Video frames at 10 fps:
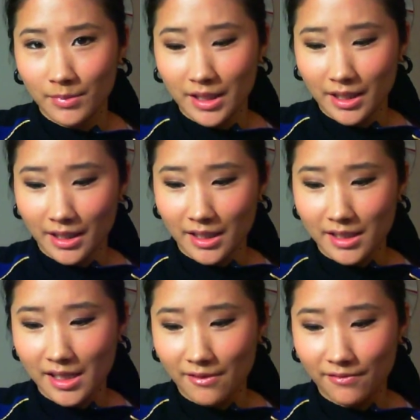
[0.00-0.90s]

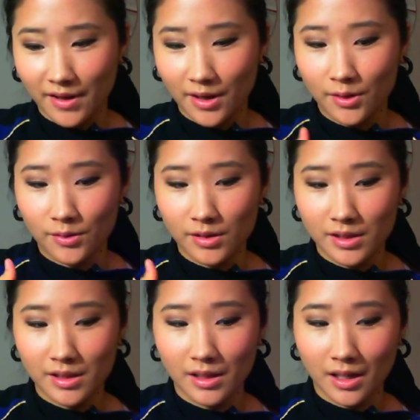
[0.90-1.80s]
because I found
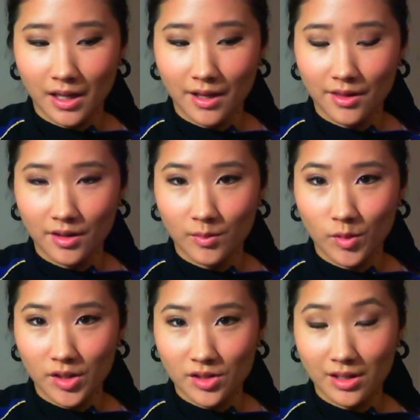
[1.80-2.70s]
other
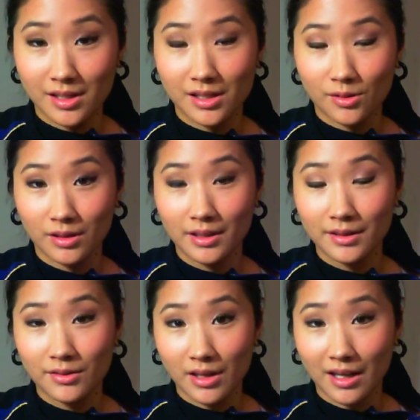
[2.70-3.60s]
moisturizers are a little
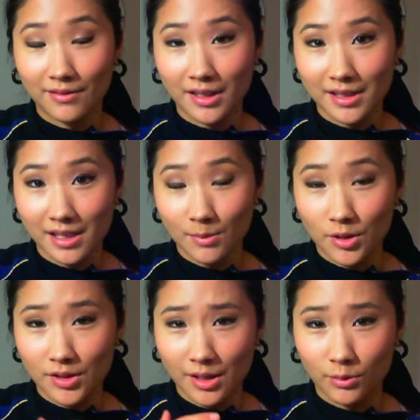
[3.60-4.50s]
too heavy at
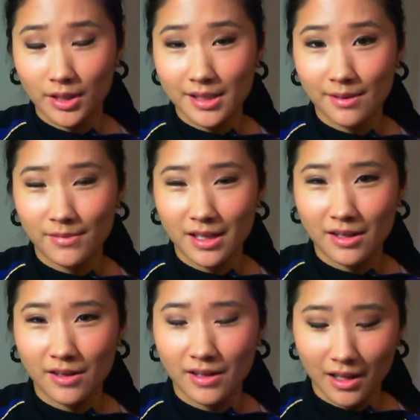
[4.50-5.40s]
summer, so I wanted
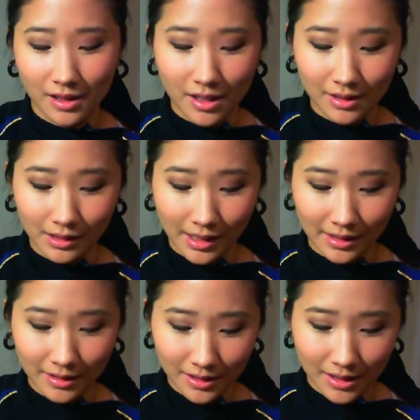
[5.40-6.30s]
something a lot
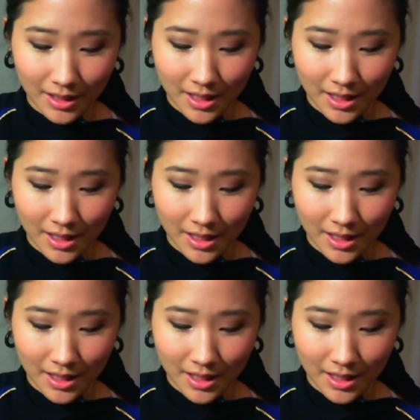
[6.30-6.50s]
lighter.